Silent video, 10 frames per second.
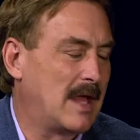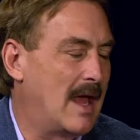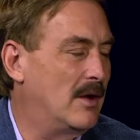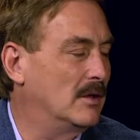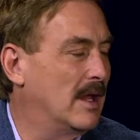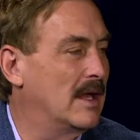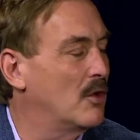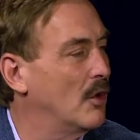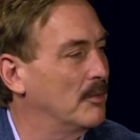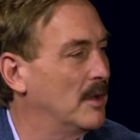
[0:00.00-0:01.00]
I don't like
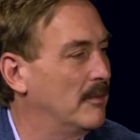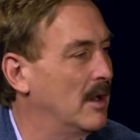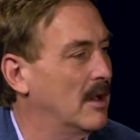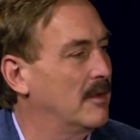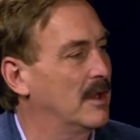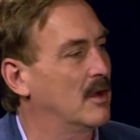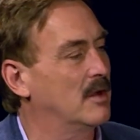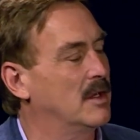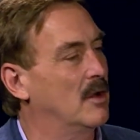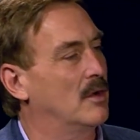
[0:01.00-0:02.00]
corporate America.
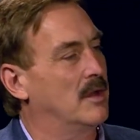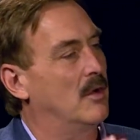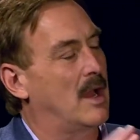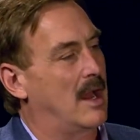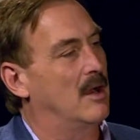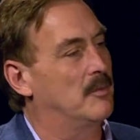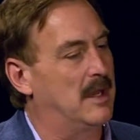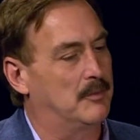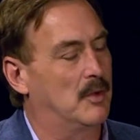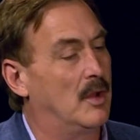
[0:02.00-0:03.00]
You know, you hire
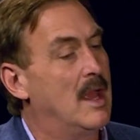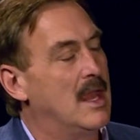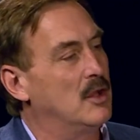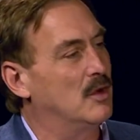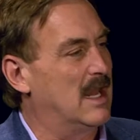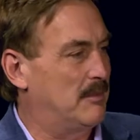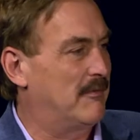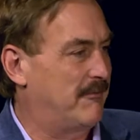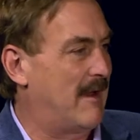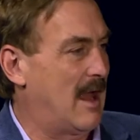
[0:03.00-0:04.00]
people, you keep a
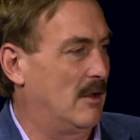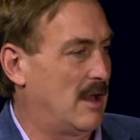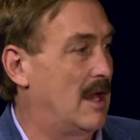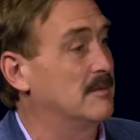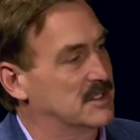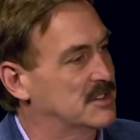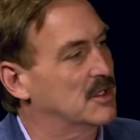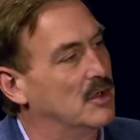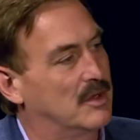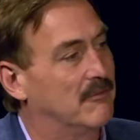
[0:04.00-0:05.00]
file on them just so
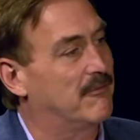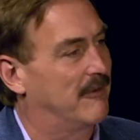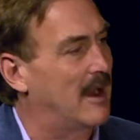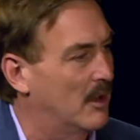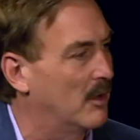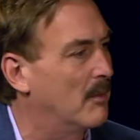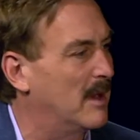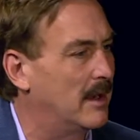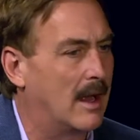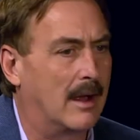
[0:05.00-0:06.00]
you can fire them
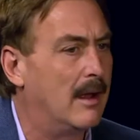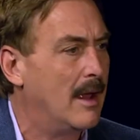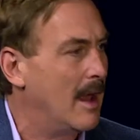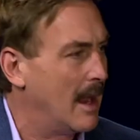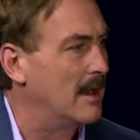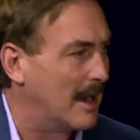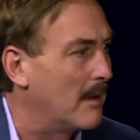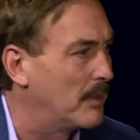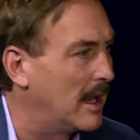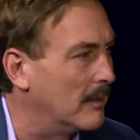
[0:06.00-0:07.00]
and
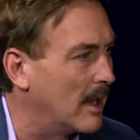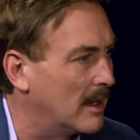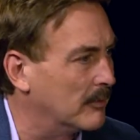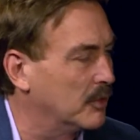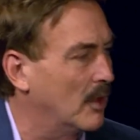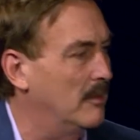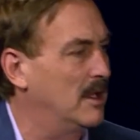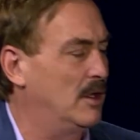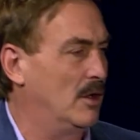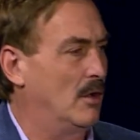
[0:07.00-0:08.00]
not pay them
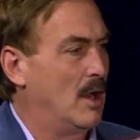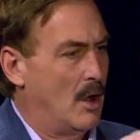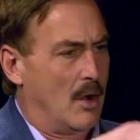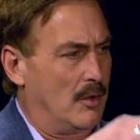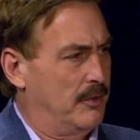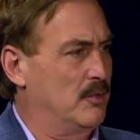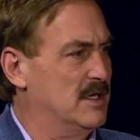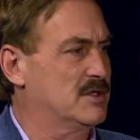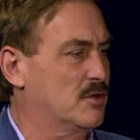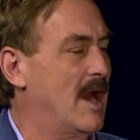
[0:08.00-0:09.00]
unemployment. You know, 3
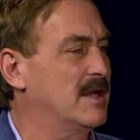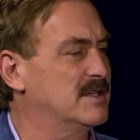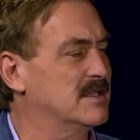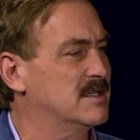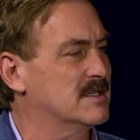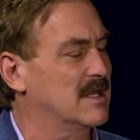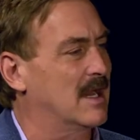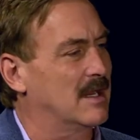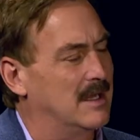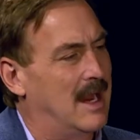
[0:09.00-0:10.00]
strikes, it's just
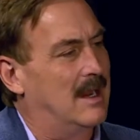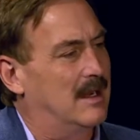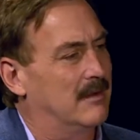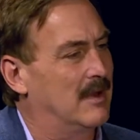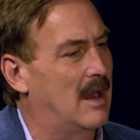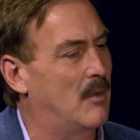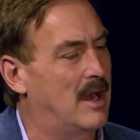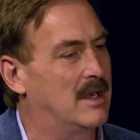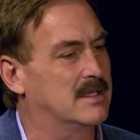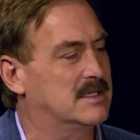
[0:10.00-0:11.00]
like a negative. And I
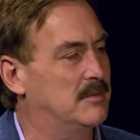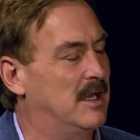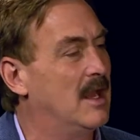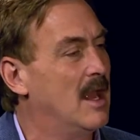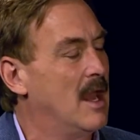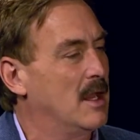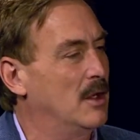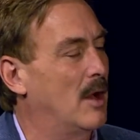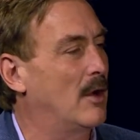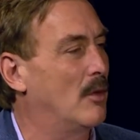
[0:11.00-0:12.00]
wanted it to be, you
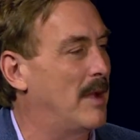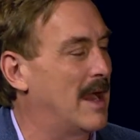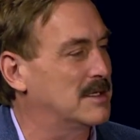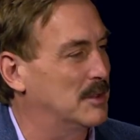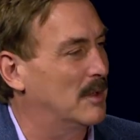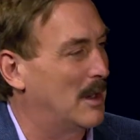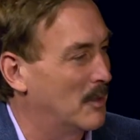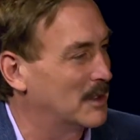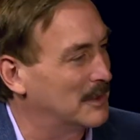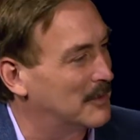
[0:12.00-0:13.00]
know, I go back to when I
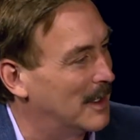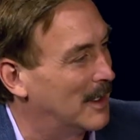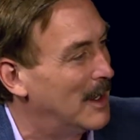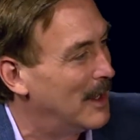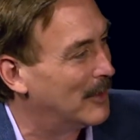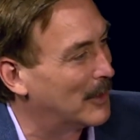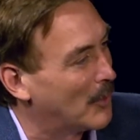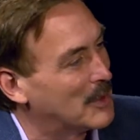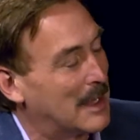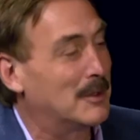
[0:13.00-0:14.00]
worked at
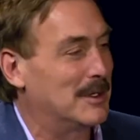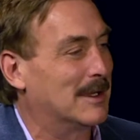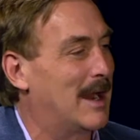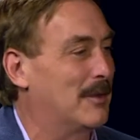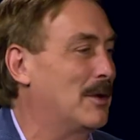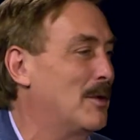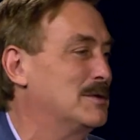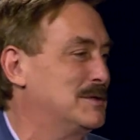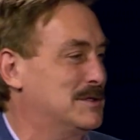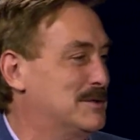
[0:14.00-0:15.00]
I learned a lot at the
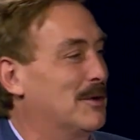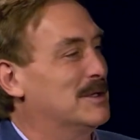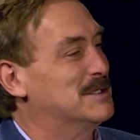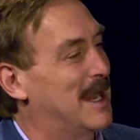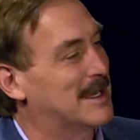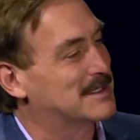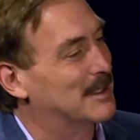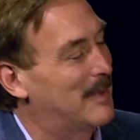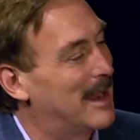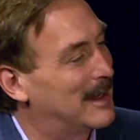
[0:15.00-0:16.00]
grocery store in Chaska
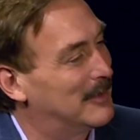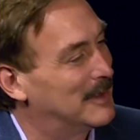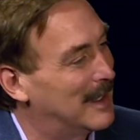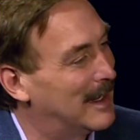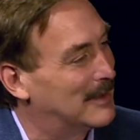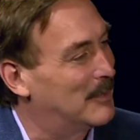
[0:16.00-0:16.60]
back in the day,